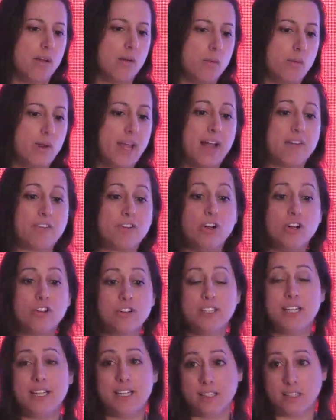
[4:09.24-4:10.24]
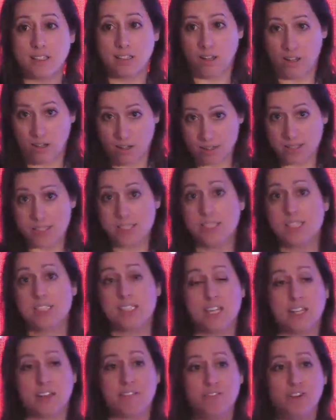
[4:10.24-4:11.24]
We have Cochrane clinical answers
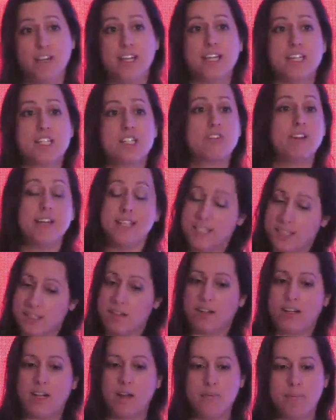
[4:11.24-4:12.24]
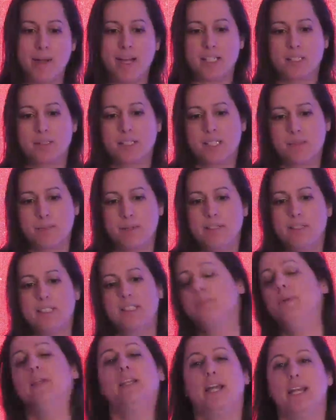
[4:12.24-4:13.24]
that are fully integrated, and I'll come back to explain
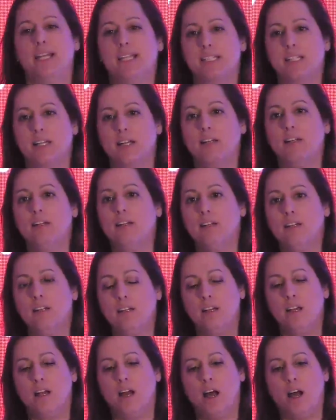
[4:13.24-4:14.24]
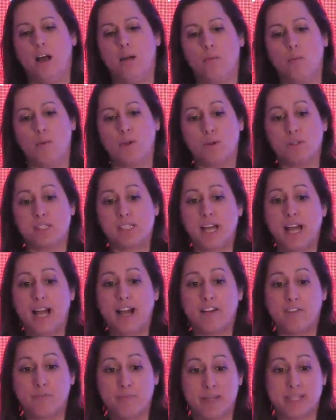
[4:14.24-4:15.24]
this a bit later. We also
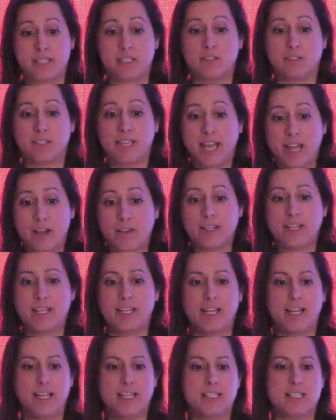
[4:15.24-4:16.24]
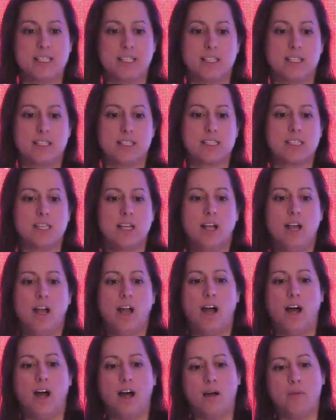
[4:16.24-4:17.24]
have medical calculators,
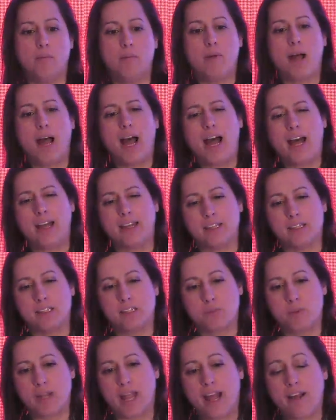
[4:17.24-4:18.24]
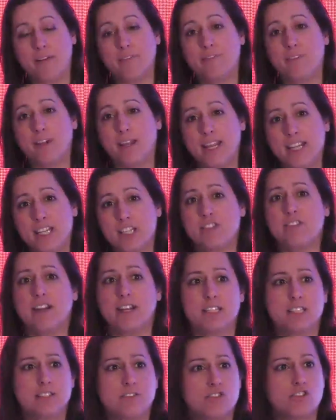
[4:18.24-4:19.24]
and we have
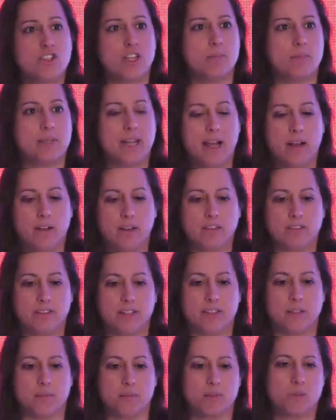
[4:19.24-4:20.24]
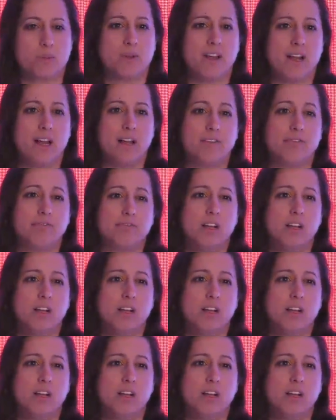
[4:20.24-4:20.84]
interactive treatment algorithms. We have